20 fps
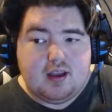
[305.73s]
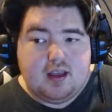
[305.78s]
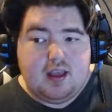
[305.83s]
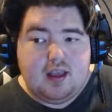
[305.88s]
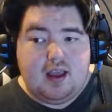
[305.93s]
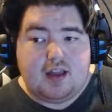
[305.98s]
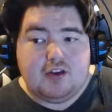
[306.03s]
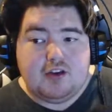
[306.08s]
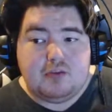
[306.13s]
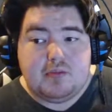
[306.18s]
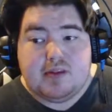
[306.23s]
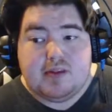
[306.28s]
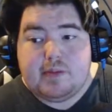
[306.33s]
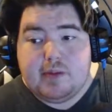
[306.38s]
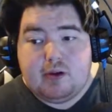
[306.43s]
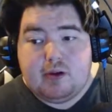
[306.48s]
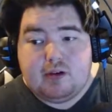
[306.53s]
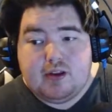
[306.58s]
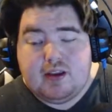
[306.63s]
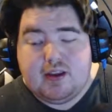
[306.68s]
I do miss
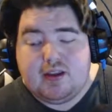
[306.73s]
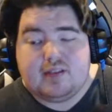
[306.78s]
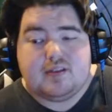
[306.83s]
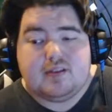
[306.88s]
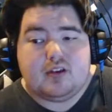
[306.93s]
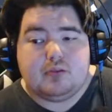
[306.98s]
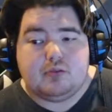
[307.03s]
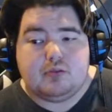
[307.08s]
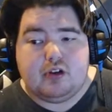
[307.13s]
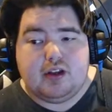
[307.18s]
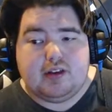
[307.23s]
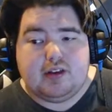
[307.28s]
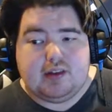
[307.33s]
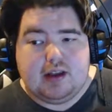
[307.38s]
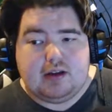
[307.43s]
building, and so I'm really excited to